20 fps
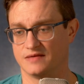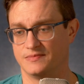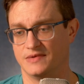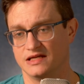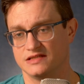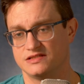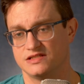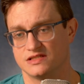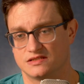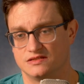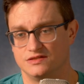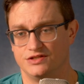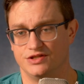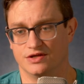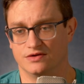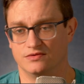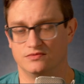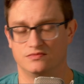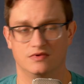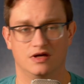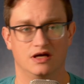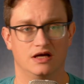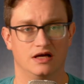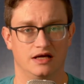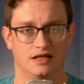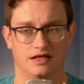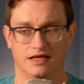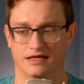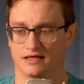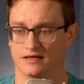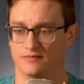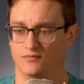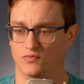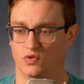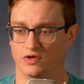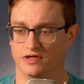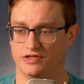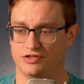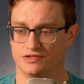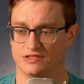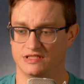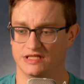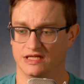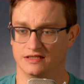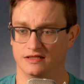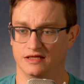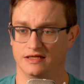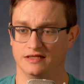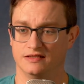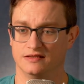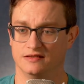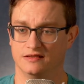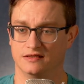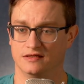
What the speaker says: but it's just, like a more interesting, like,